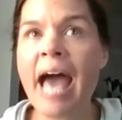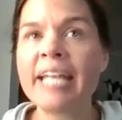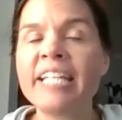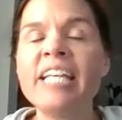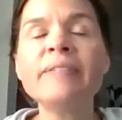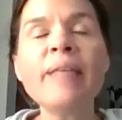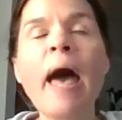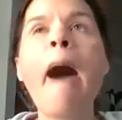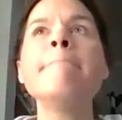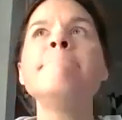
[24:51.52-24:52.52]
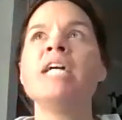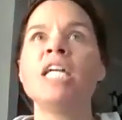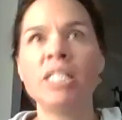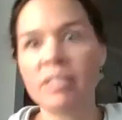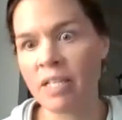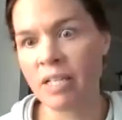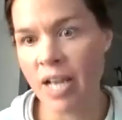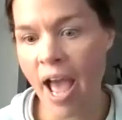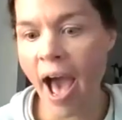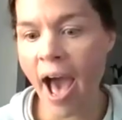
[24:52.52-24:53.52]
And it's
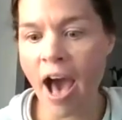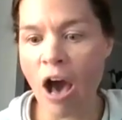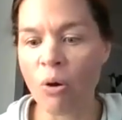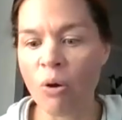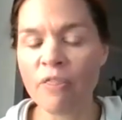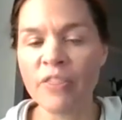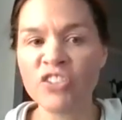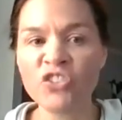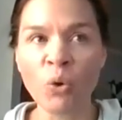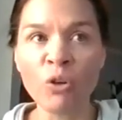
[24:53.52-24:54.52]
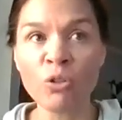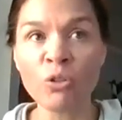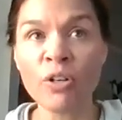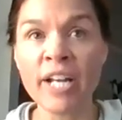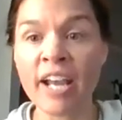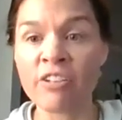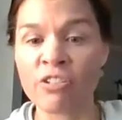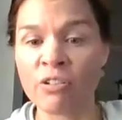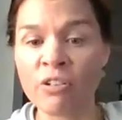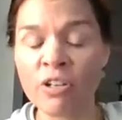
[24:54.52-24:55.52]
amazing how the social
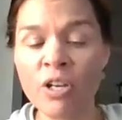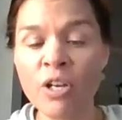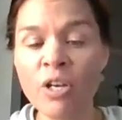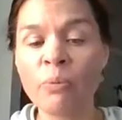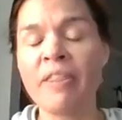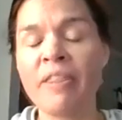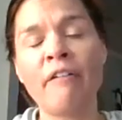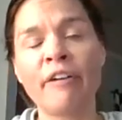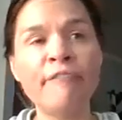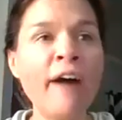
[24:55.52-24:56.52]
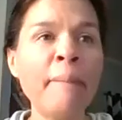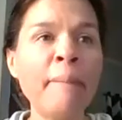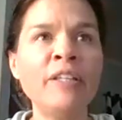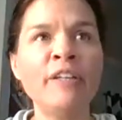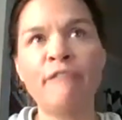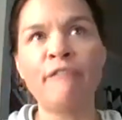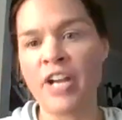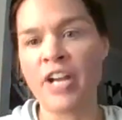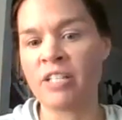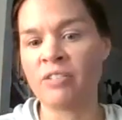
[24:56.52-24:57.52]
connection with our family,
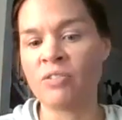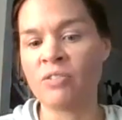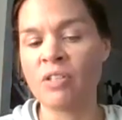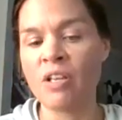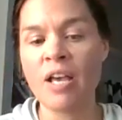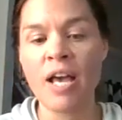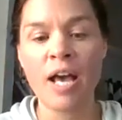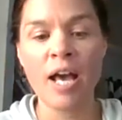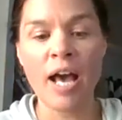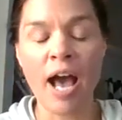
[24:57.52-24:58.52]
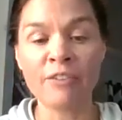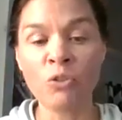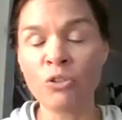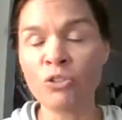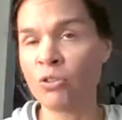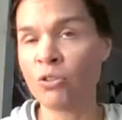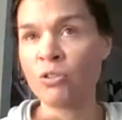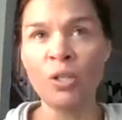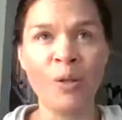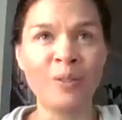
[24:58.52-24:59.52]
friends, social
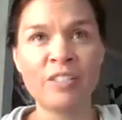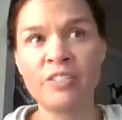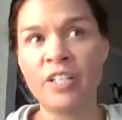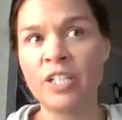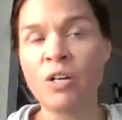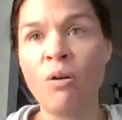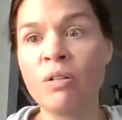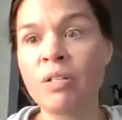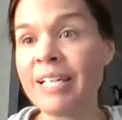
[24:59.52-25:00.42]
close circle,